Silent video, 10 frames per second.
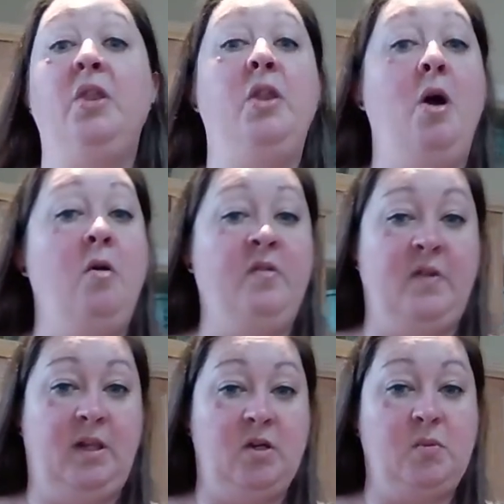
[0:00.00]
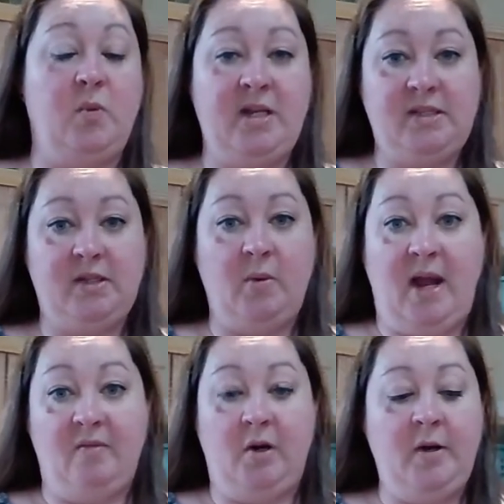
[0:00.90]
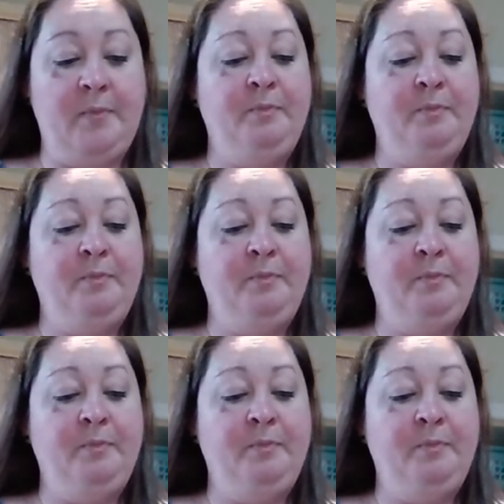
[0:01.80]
no fillers whatsoever.